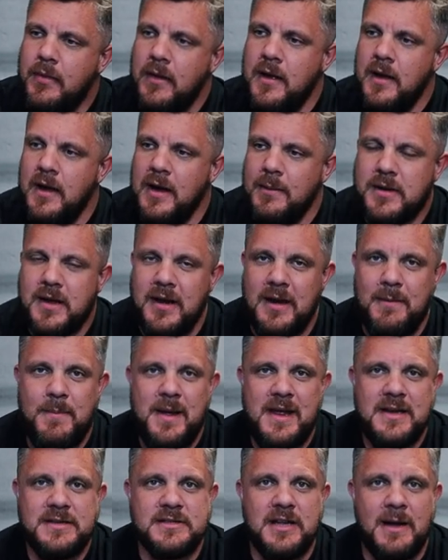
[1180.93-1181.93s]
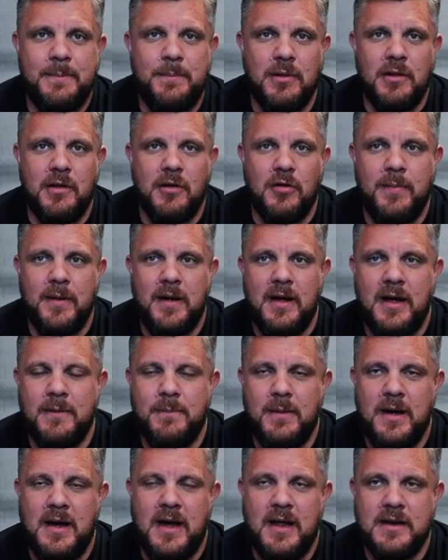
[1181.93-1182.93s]
kind of messed up a little bit. I
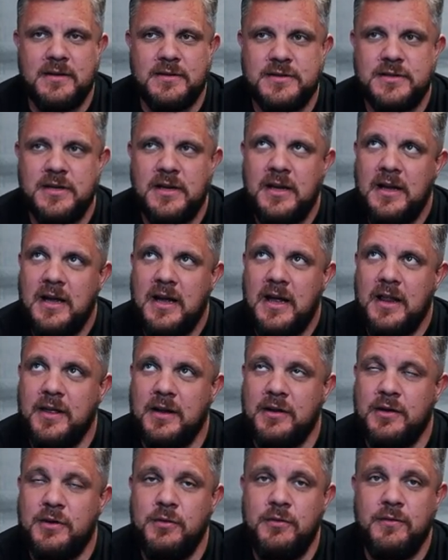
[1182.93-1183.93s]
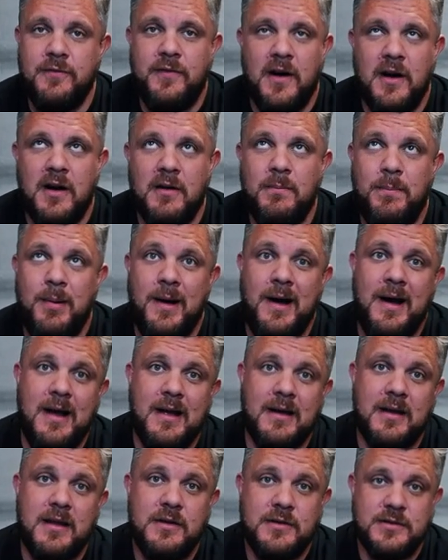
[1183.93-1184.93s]
had my hands, I think, too far
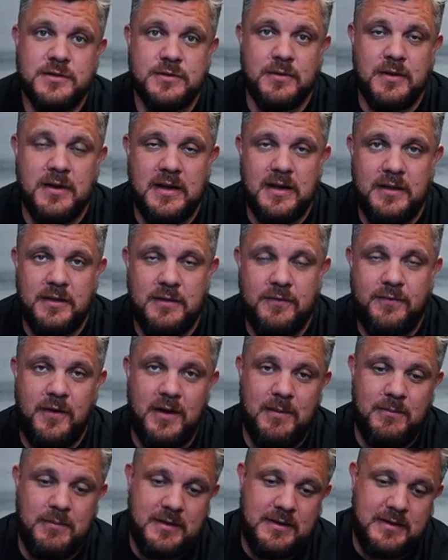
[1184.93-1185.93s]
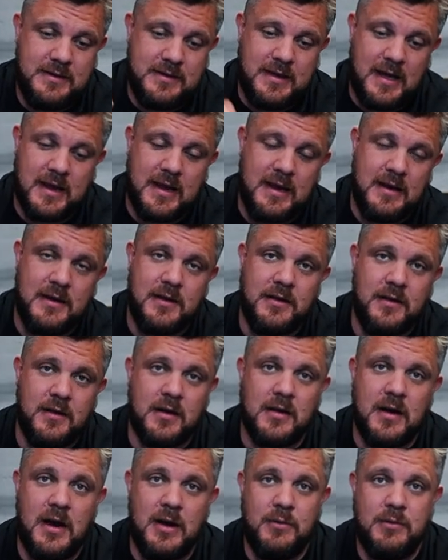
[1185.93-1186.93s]
back, so the frame dug into the
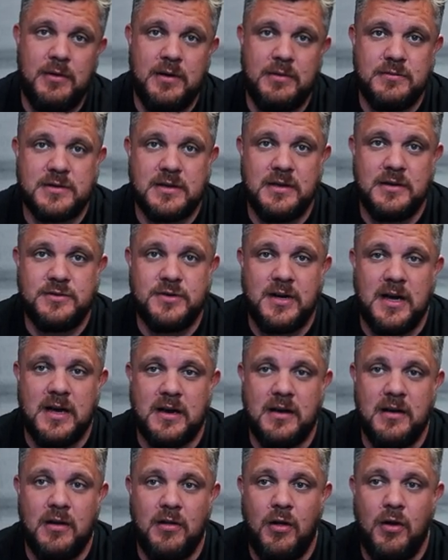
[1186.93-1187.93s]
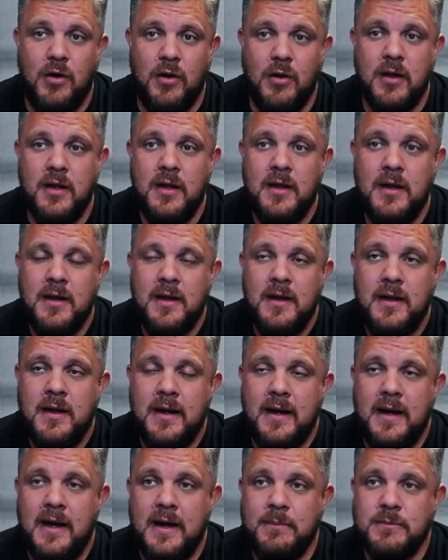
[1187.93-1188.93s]
ground and it was kind of dragging along.
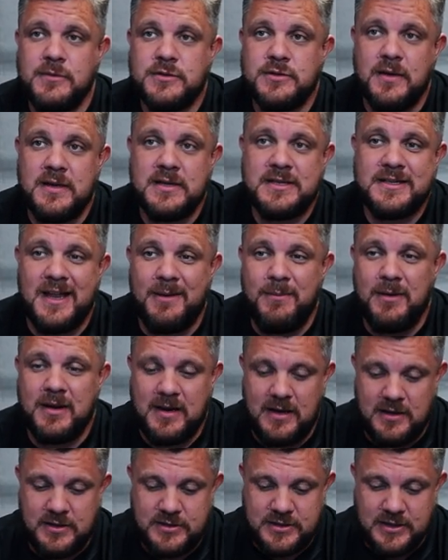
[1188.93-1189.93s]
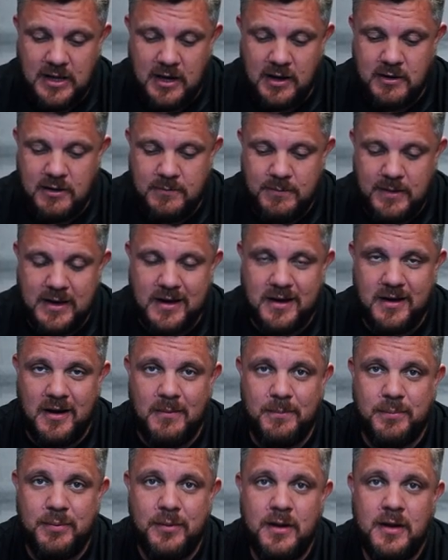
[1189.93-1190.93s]
So this time I kind of staggered my
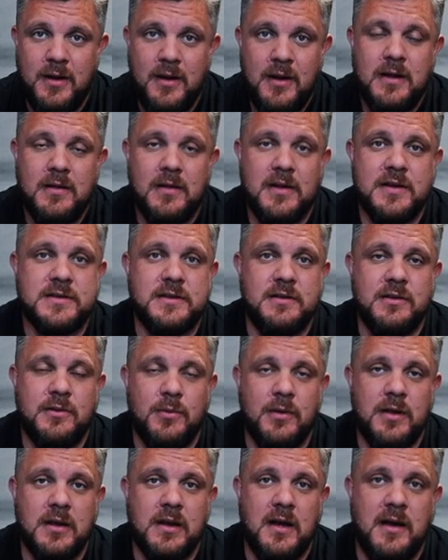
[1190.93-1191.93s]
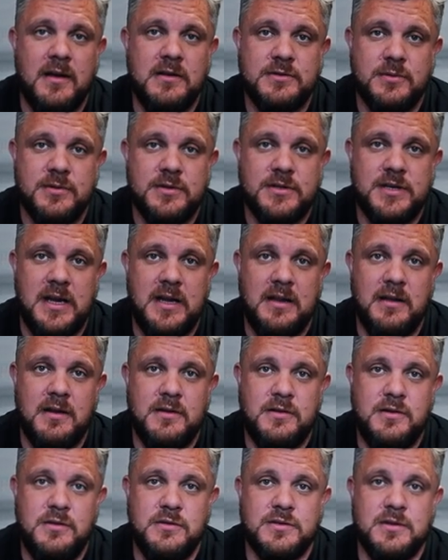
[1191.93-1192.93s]
grip, listened to what the guys were saying that
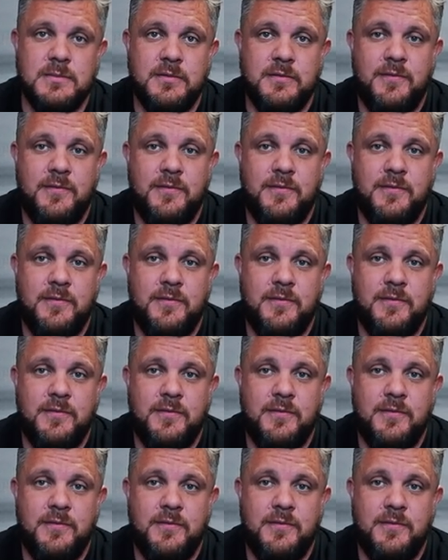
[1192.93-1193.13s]
had used it